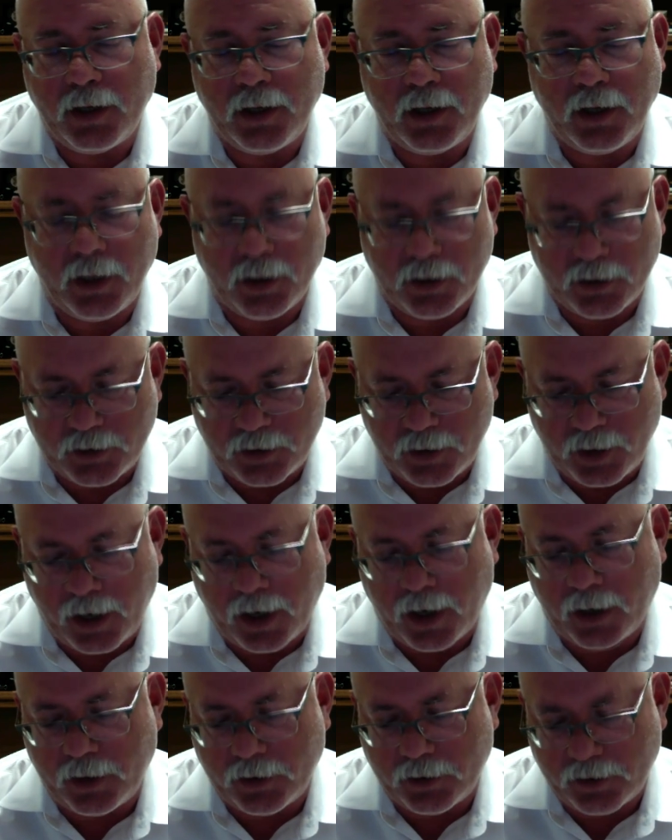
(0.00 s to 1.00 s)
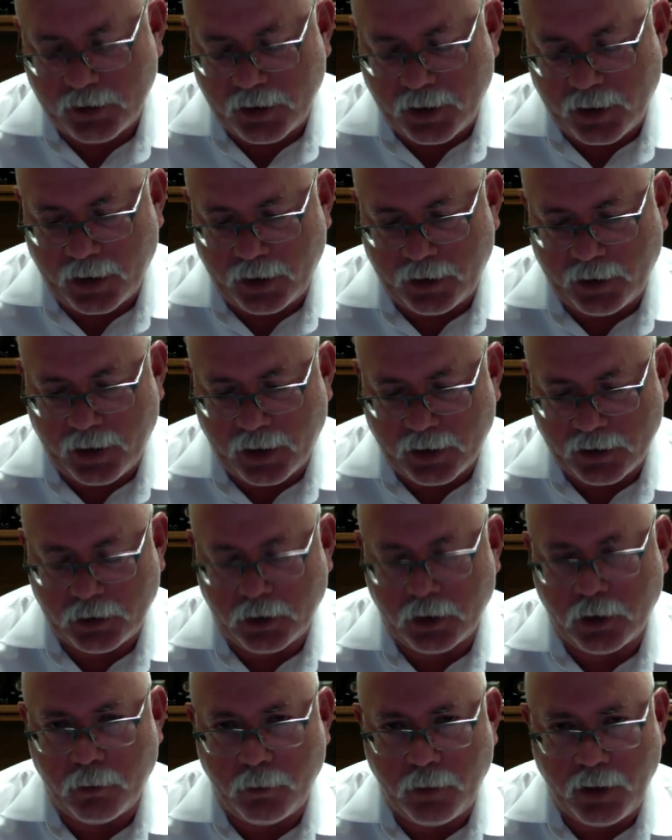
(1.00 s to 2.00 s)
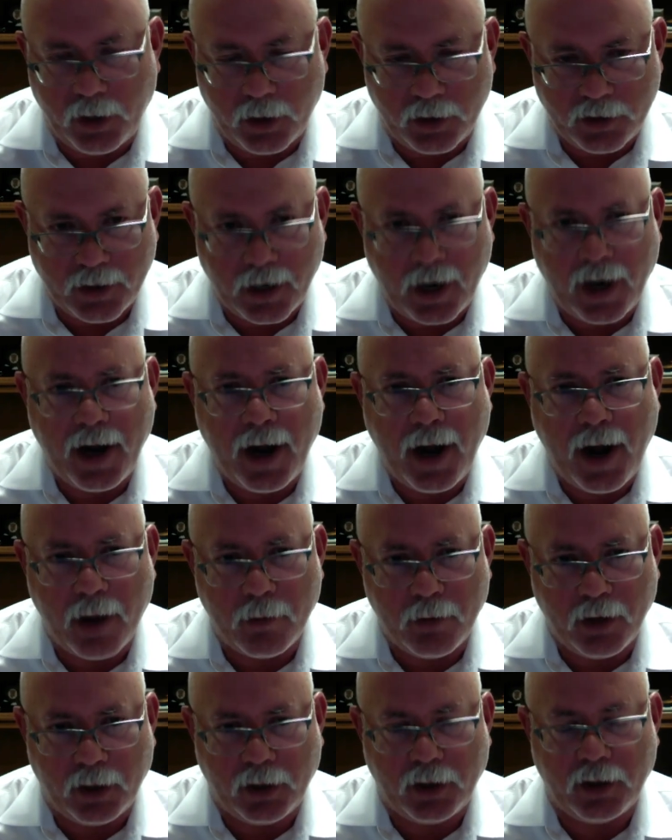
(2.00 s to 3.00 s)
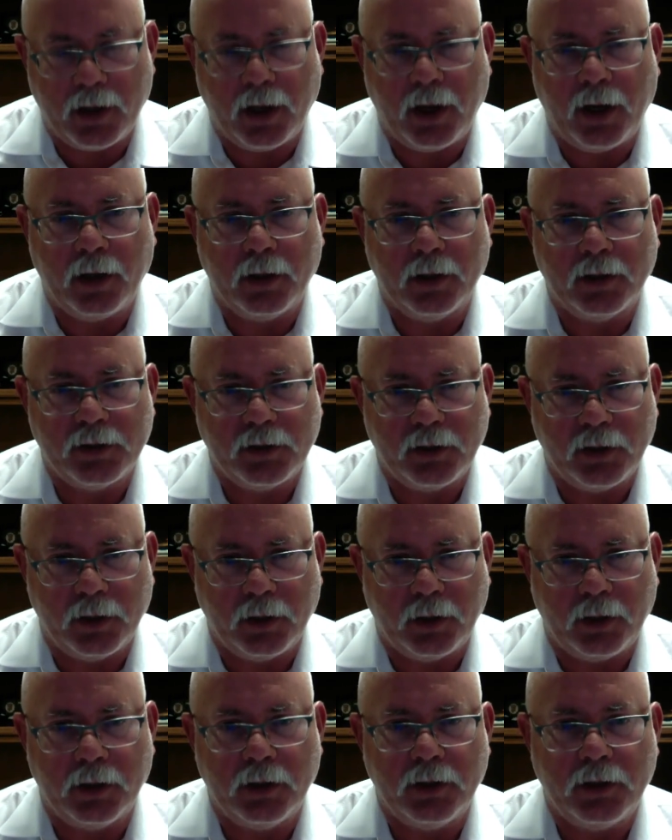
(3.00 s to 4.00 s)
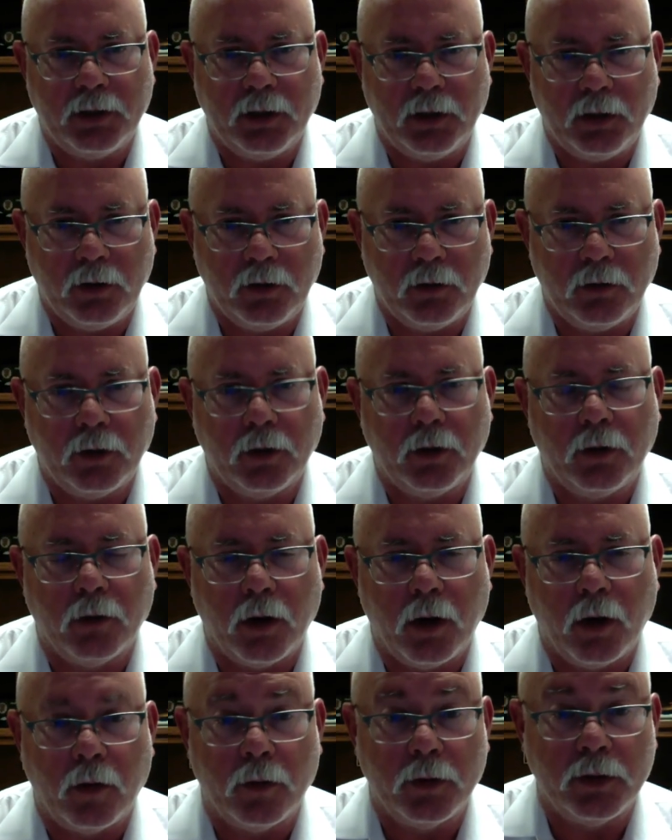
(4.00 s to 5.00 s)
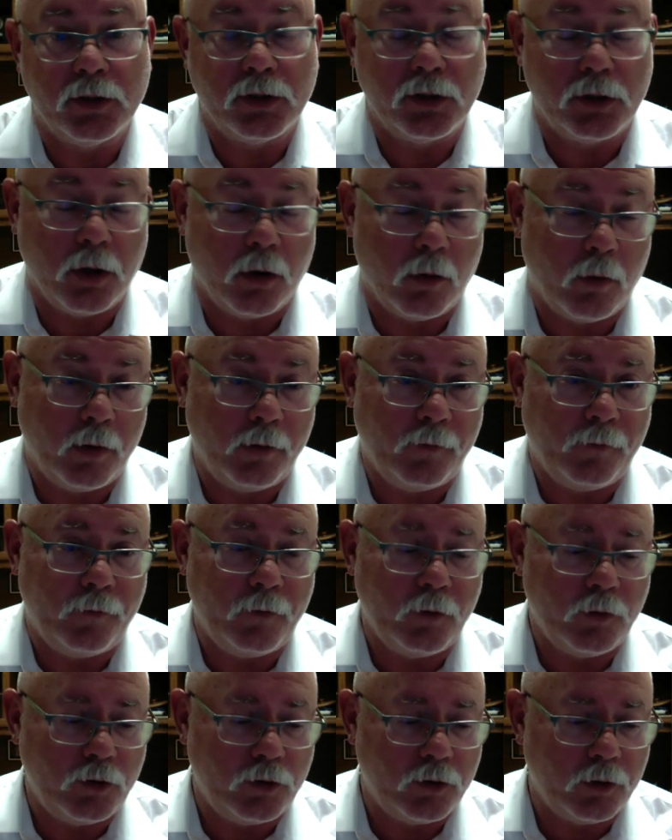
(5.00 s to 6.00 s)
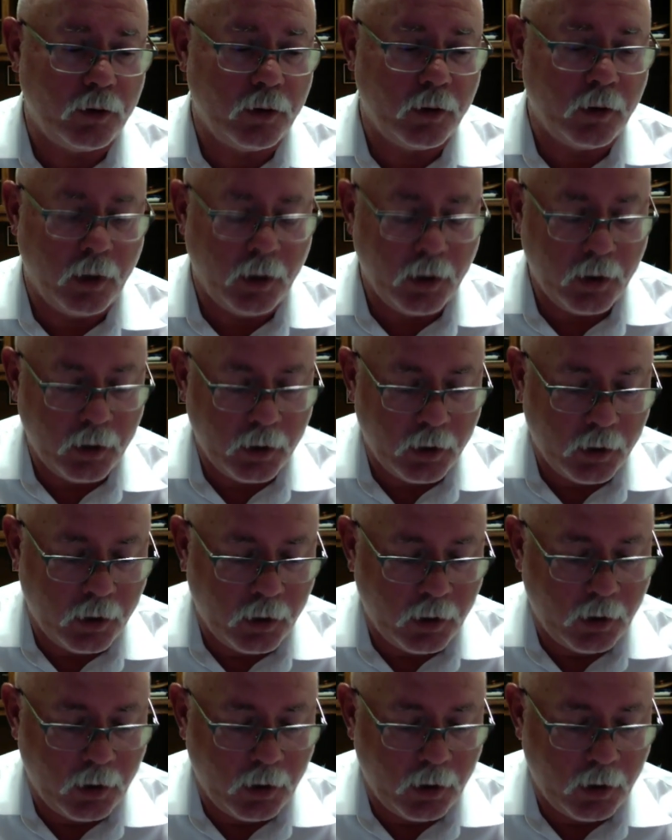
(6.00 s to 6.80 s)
the idea is that that's going to be a dynamic thing that's going to continue to grow. And so in future